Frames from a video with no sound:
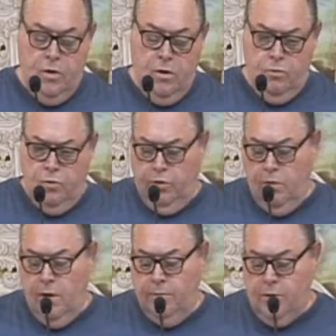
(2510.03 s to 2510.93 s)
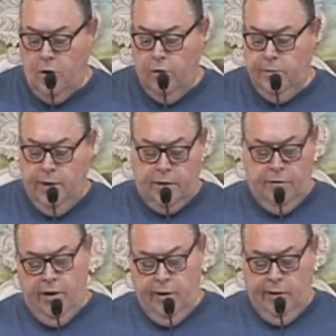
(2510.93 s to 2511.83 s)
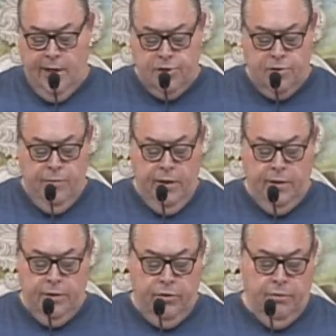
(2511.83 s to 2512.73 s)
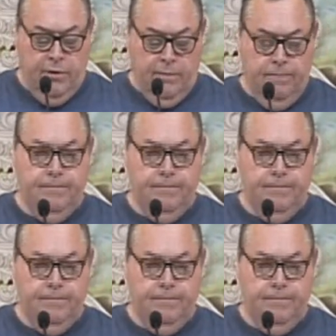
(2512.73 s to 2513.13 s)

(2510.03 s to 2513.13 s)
Brother Rob called me at the very last minute to